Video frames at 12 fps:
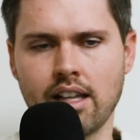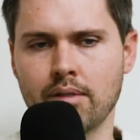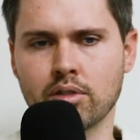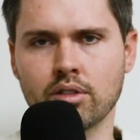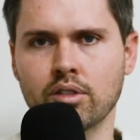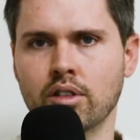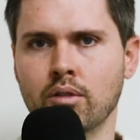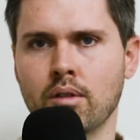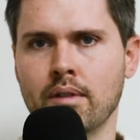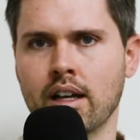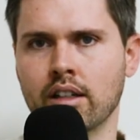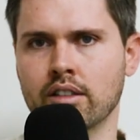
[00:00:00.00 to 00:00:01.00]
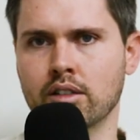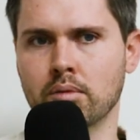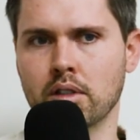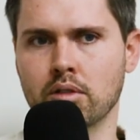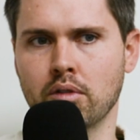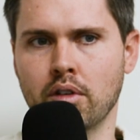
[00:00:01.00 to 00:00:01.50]
absolutely what matters,
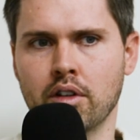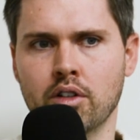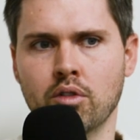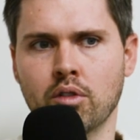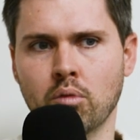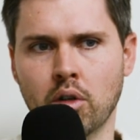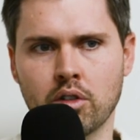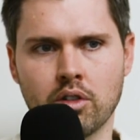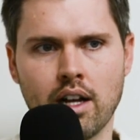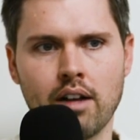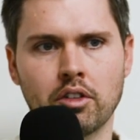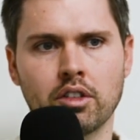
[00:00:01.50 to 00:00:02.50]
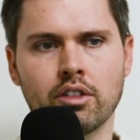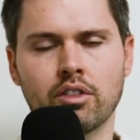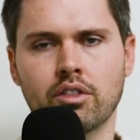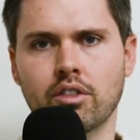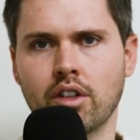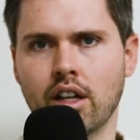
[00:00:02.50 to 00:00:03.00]
especially what you're doing. Word
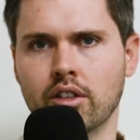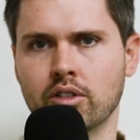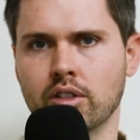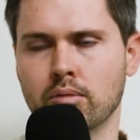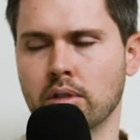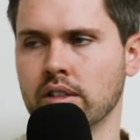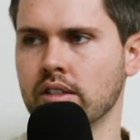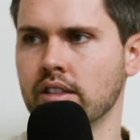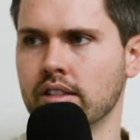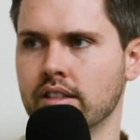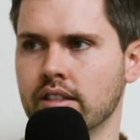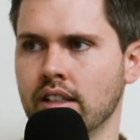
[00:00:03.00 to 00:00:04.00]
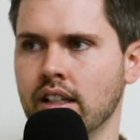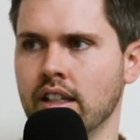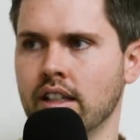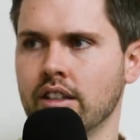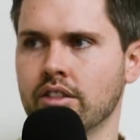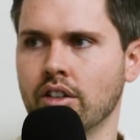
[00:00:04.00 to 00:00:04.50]
travels. You got to do good business. Yep.
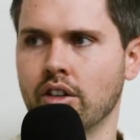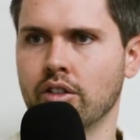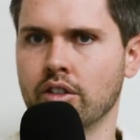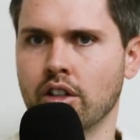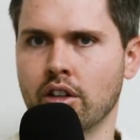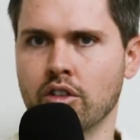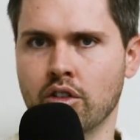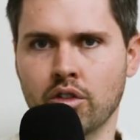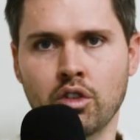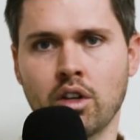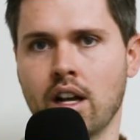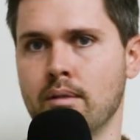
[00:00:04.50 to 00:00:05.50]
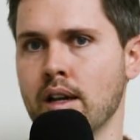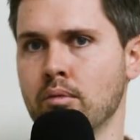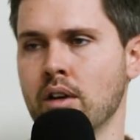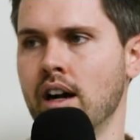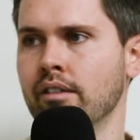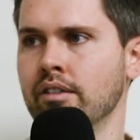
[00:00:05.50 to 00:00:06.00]
Yep. So you know you, you got to make
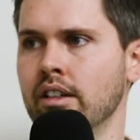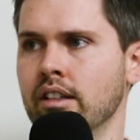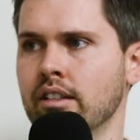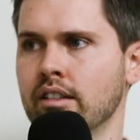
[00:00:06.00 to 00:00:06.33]
profit.